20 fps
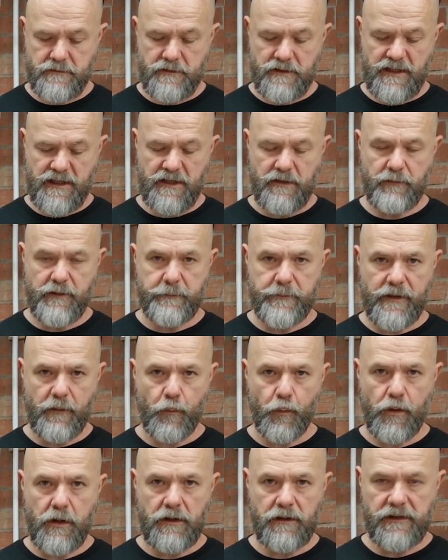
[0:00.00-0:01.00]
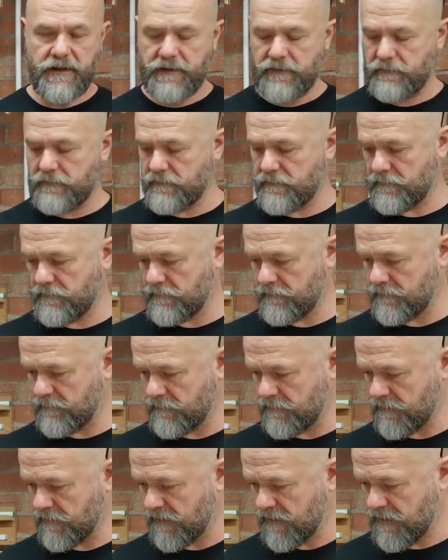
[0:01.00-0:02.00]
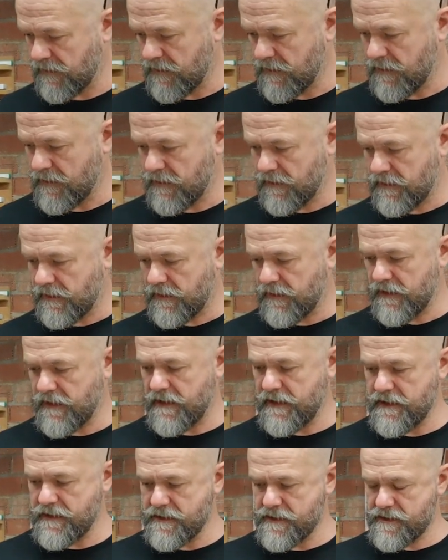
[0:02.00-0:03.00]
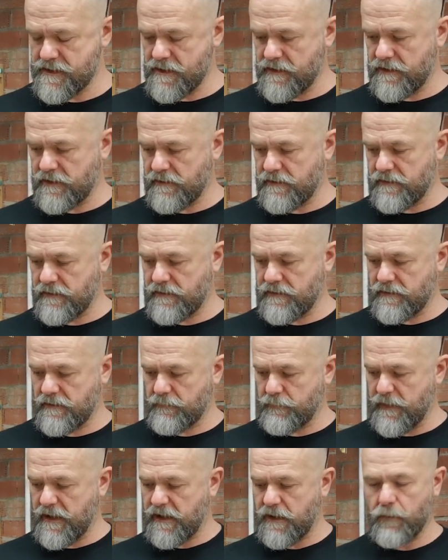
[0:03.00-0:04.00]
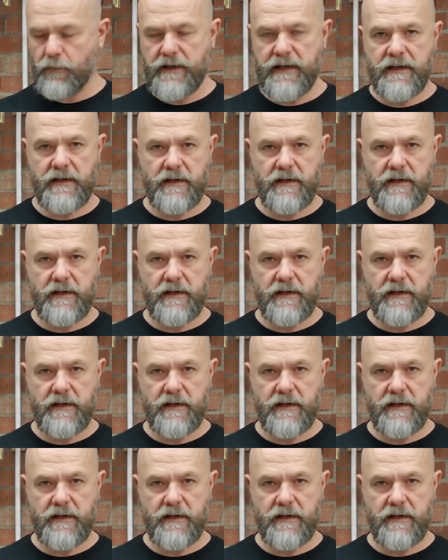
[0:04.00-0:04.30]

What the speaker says: you know, a wee bit of walnut, is make a wee